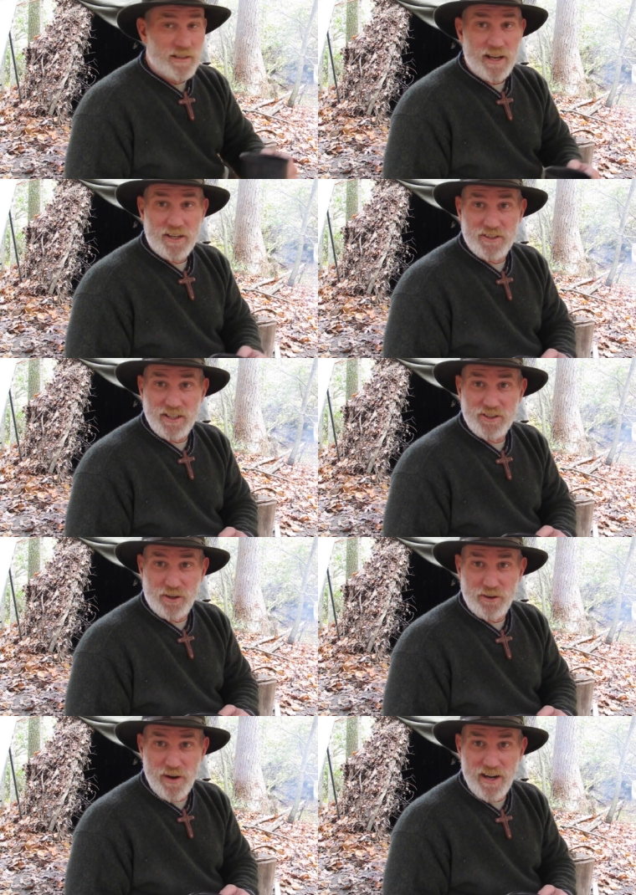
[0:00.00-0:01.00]
Now you can see it
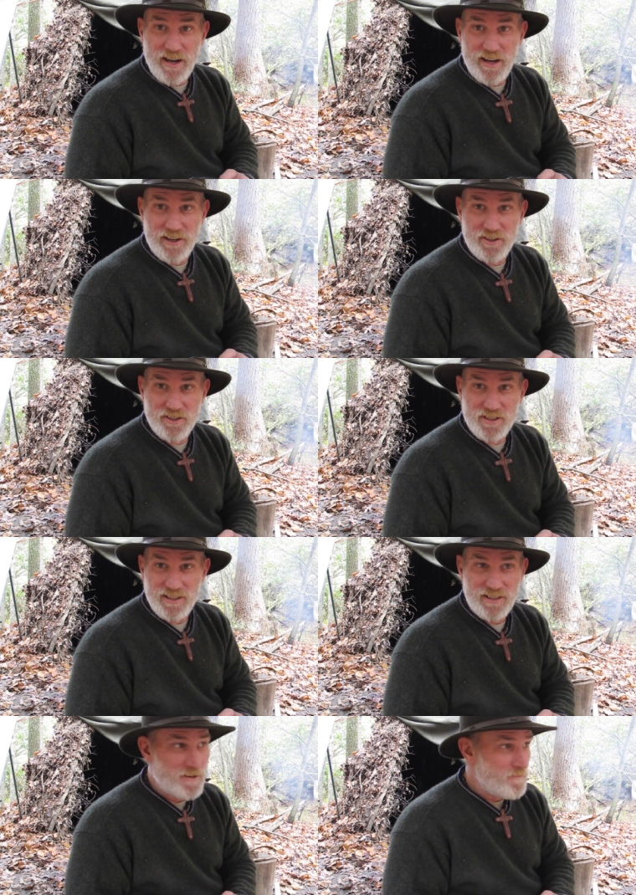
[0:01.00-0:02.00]
started raining out here just to
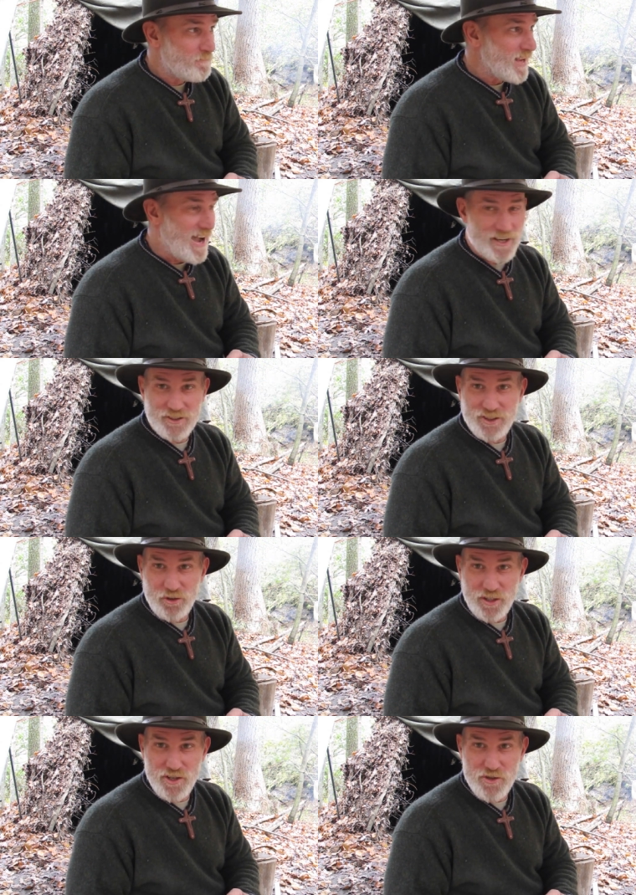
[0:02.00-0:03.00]
add
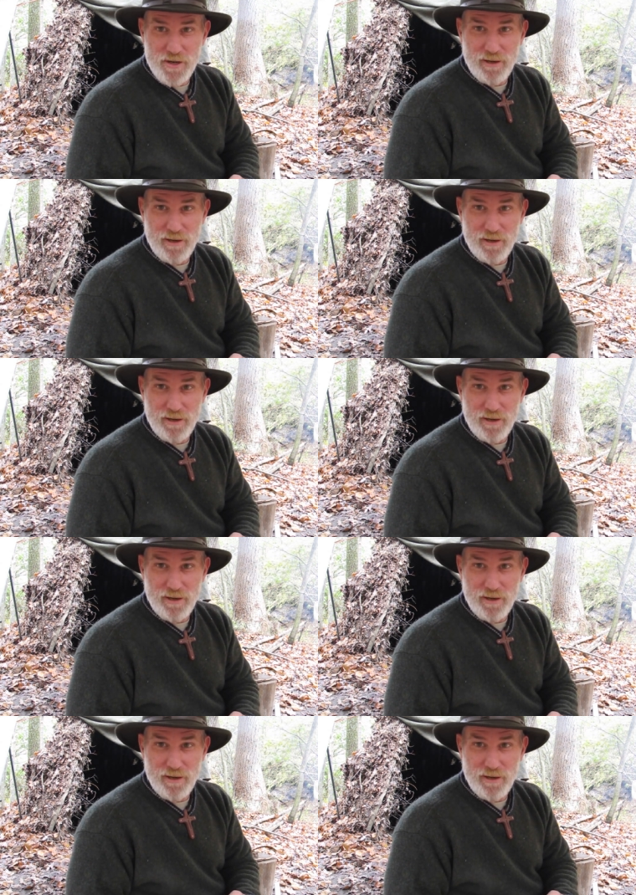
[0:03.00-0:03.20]
insult to injury,